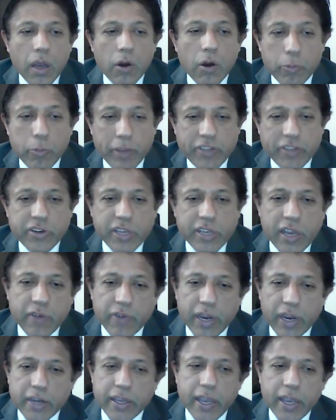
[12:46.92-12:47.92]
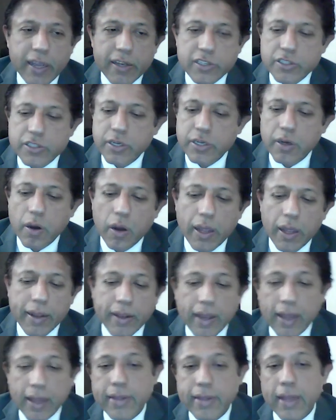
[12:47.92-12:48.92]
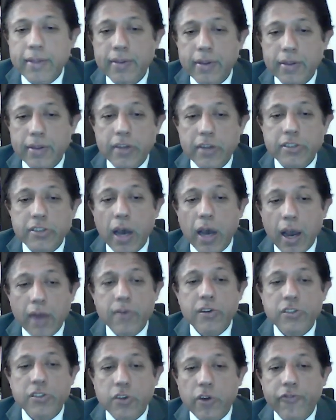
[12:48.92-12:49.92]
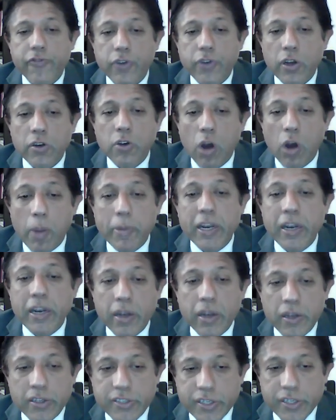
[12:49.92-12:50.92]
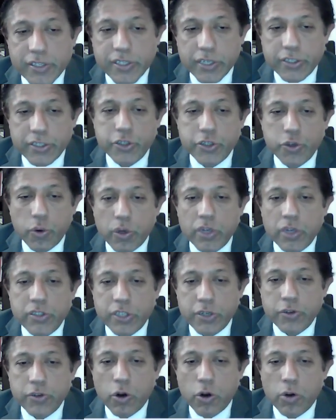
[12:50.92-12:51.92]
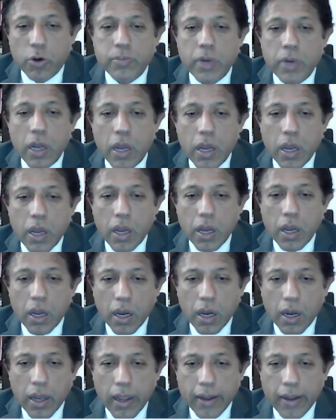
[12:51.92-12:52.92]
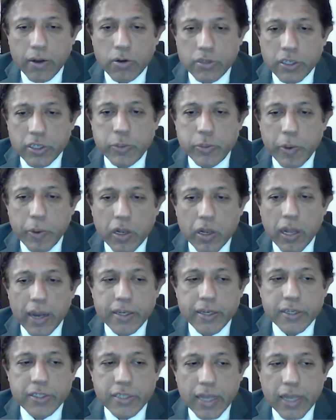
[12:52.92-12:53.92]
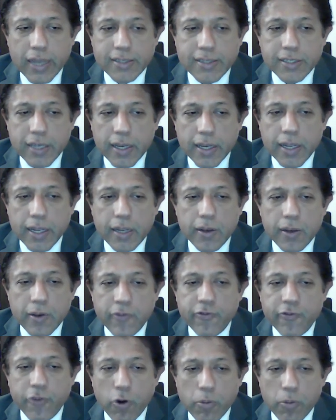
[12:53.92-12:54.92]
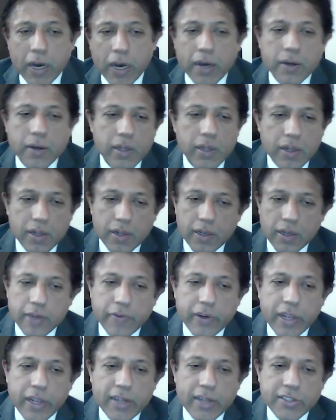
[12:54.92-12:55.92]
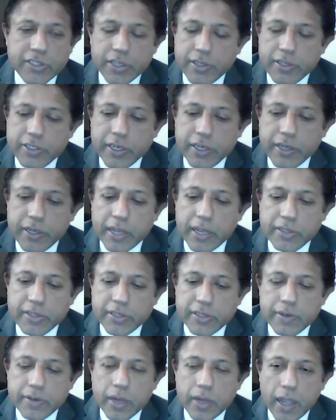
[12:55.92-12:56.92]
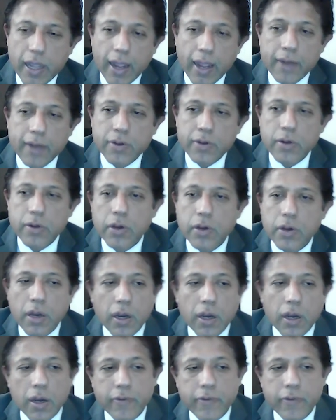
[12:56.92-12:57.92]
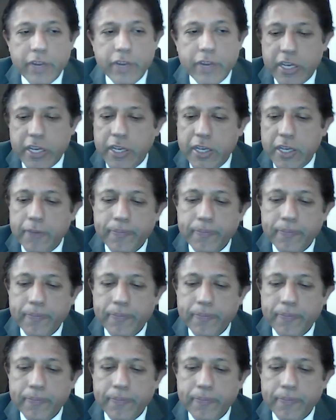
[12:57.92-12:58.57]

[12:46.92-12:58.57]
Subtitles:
Obesity and weight gain is, and then there is a high risk of concomitant illnesses such as Sjogren's syndrome, ankylosing spondylitis, SLE, lymphoma, liver cancer, skin cancer, and VTE.